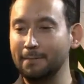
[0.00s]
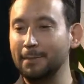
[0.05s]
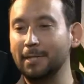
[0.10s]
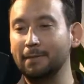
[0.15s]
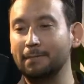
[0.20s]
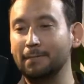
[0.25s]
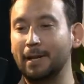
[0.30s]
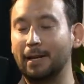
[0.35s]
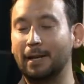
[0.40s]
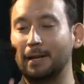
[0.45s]
let
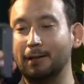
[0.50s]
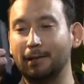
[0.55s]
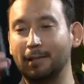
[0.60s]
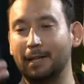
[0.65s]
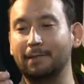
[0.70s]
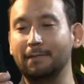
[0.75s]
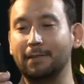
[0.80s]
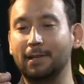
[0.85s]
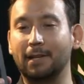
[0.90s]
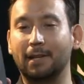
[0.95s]
me
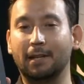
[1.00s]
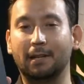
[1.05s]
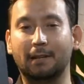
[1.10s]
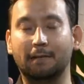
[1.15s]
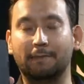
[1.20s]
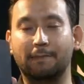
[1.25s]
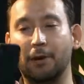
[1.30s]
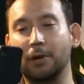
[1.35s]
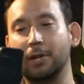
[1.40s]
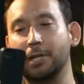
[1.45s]
give
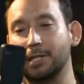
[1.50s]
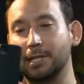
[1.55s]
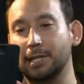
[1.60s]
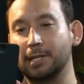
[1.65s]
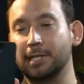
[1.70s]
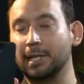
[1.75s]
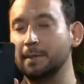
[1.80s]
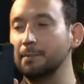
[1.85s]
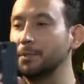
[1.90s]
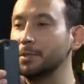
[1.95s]
a phone as an
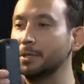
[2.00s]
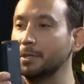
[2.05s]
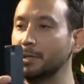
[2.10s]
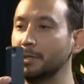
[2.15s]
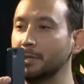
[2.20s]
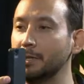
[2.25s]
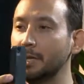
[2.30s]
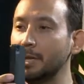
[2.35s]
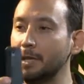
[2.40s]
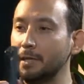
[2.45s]
example.
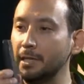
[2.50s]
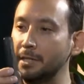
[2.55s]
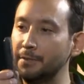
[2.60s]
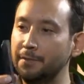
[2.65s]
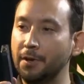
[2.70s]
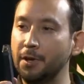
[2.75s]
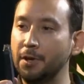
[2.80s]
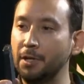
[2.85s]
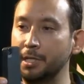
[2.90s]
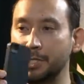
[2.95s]
So this
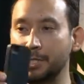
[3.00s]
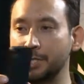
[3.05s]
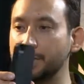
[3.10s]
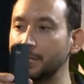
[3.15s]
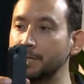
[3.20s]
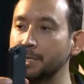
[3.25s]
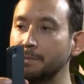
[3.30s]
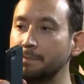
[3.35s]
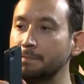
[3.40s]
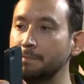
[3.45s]
phone is
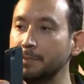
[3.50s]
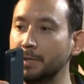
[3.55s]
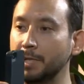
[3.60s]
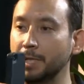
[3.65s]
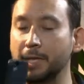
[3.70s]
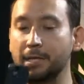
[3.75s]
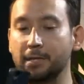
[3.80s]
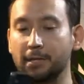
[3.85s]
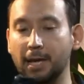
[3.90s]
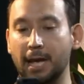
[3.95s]
a system.
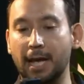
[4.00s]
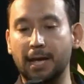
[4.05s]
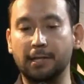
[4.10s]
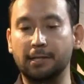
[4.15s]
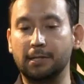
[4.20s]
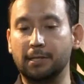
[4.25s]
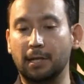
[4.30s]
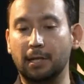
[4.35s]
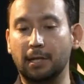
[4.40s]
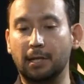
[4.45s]
Okay, so it
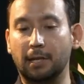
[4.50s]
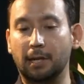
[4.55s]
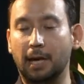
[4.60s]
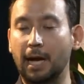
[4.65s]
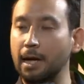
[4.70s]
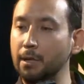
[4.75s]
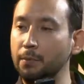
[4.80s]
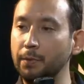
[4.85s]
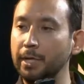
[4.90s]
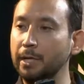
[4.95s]
has
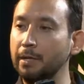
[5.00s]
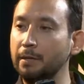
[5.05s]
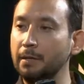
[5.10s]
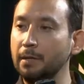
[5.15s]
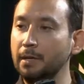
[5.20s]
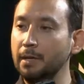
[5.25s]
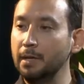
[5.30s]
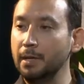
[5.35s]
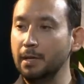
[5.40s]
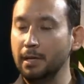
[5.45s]
hardware, it
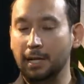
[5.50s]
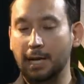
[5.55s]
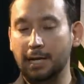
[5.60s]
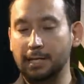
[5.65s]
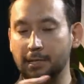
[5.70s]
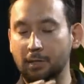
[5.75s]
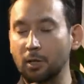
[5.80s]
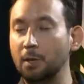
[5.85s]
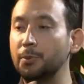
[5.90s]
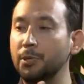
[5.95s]

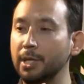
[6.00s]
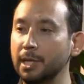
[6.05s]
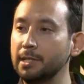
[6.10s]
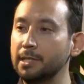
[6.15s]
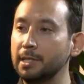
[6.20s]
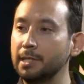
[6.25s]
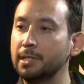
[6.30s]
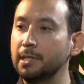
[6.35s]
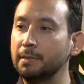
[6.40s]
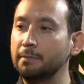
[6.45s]
has an operating
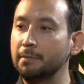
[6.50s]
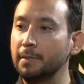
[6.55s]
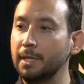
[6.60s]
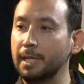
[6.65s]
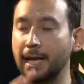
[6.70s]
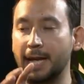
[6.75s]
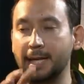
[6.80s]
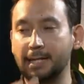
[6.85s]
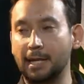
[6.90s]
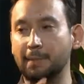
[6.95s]
system,
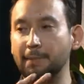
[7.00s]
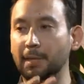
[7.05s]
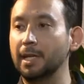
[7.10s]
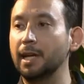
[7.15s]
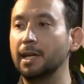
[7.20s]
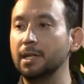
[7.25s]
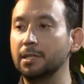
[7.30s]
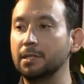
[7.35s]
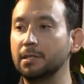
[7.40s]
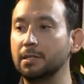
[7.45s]
and it has
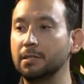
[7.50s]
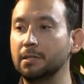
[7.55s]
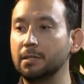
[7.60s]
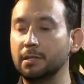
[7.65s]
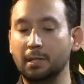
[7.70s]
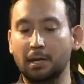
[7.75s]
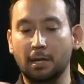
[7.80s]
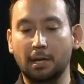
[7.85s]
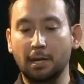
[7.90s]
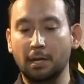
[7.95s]
applications.
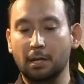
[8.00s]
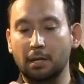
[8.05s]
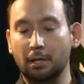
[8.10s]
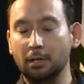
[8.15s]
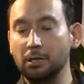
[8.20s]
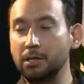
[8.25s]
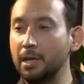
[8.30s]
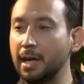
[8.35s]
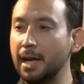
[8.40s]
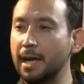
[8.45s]
It
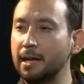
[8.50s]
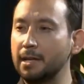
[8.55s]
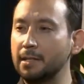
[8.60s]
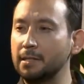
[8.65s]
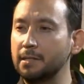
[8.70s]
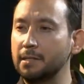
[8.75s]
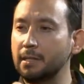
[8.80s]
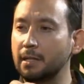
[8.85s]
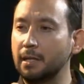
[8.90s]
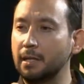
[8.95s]
also has